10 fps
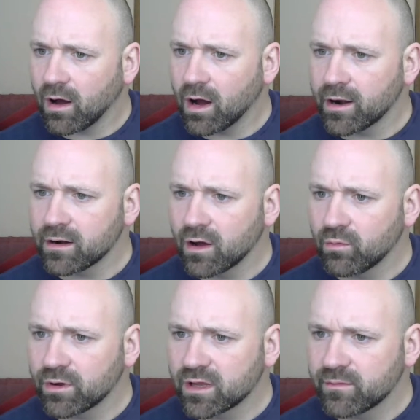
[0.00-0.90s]
I don't know
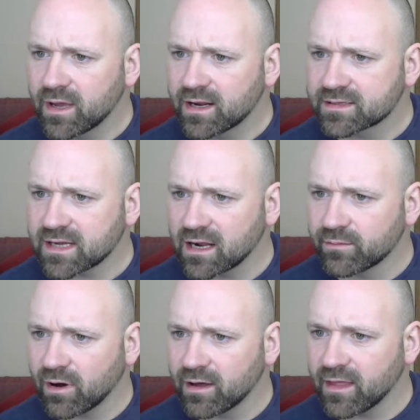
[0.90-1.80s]
what you mean exactly
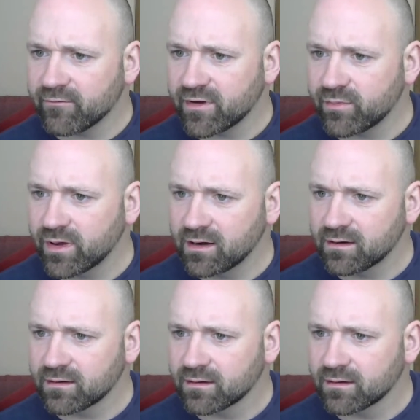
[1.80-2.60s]
by that, Vipin.